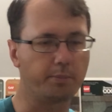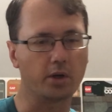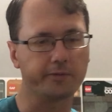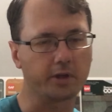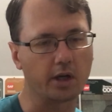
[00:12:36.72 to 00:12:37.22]

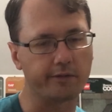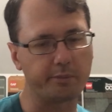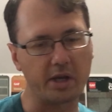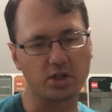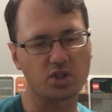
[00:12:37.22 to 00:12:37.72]
It's not a
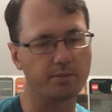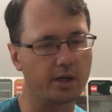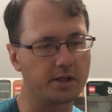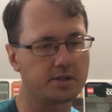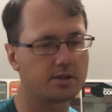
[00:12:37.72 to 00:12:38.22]
perfect
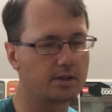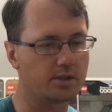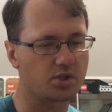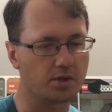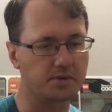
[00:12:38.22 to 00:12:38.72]
confirmation, but
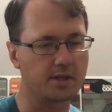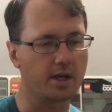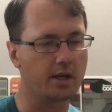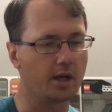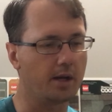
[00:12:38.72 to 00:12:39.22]
it
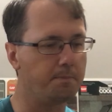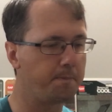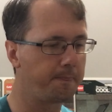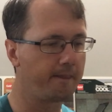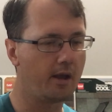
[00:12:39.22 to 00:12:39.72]
shows
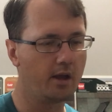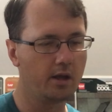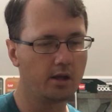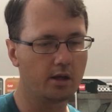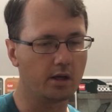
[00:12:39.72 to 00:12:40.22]
that
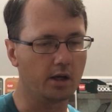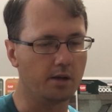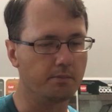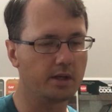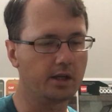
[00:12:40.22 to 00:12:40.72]

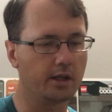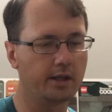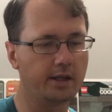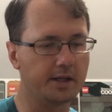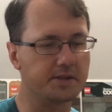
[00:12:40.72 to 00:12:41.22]

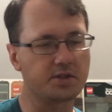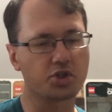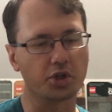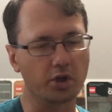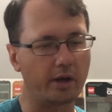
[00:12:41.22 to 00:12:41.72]

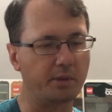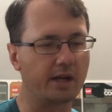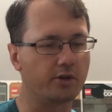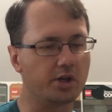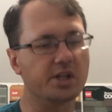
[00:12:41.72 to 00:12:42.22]
it is
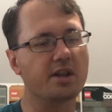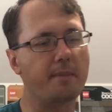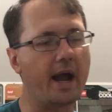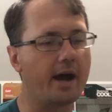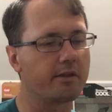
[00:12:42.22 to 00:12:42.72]
true. I mean, I've
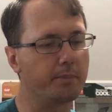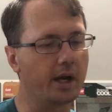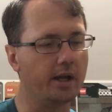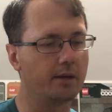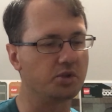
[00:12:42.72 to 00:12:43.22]
already done the
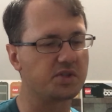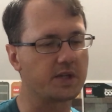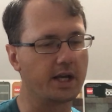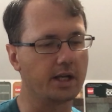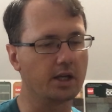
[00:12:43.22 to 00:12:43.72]
math,
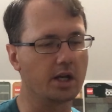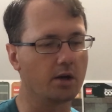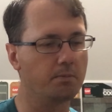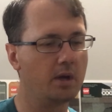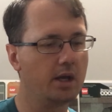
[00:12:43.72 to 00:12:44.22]
but I'm just
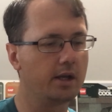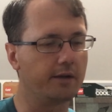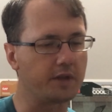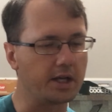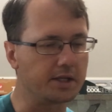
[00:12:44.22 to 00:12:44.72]
saying,
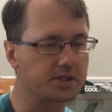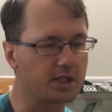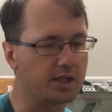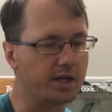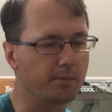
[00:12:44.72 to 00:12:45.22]
if
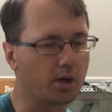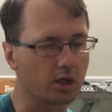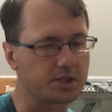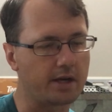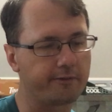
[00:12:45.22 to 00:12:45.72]
they'd
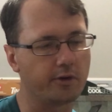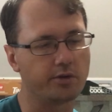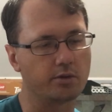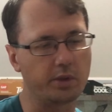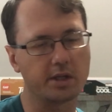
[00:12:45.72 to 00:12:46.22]
extended their
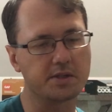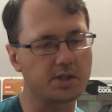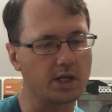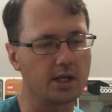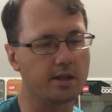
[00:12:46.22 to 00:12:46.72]
marks out
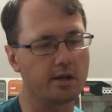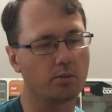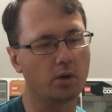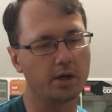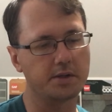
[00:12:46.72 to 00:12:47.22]
further, we could
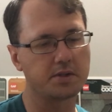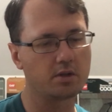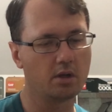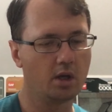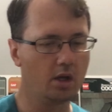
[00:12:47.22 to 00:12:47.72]
see that it
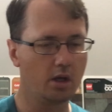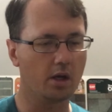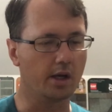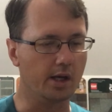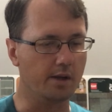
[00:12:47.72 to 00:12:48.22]

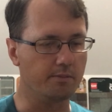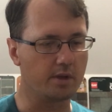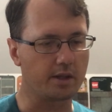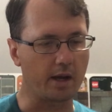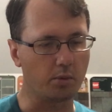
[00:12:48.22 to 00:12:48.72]
was,
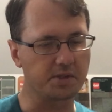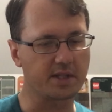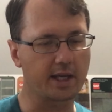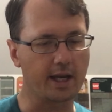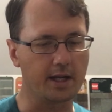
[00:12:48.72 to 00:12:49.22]

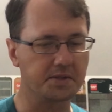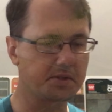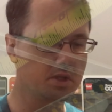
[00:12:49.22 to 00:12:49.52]
that was the